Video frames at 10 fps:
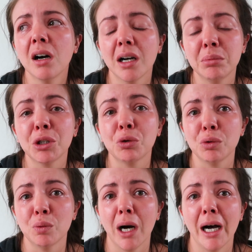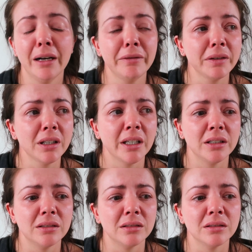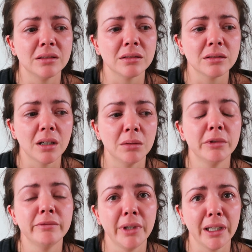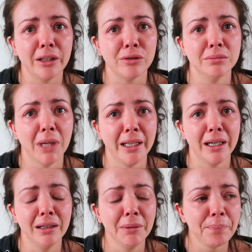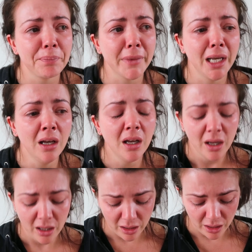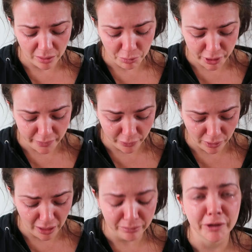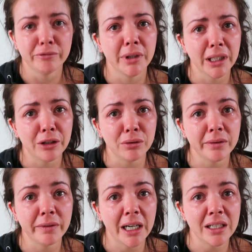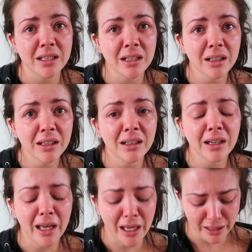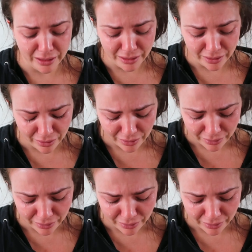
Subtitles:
I'm a good wife and I'm a really good mother, and most of all, I'm a really good friend, and